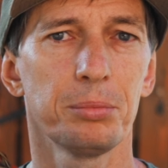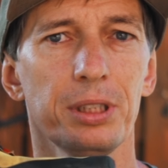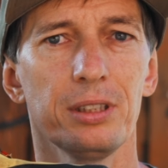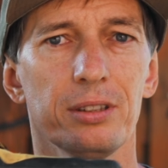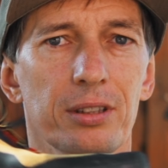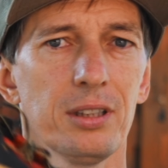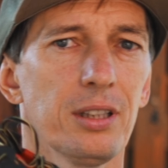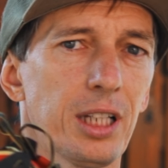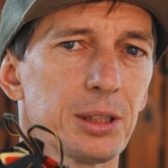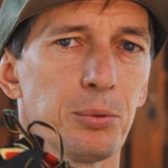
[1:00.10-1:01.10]
be the
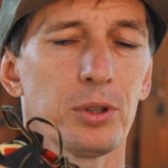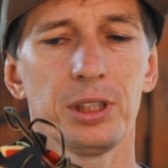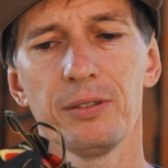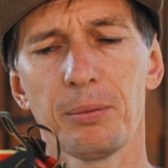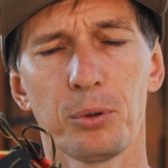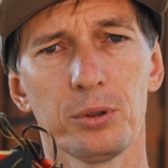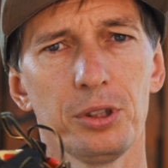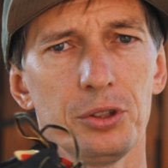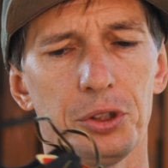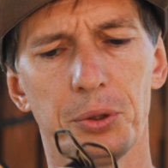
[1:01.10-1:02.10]
Sportiva
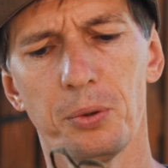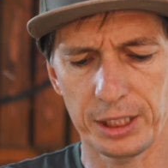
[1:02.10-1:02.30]
Prodigio.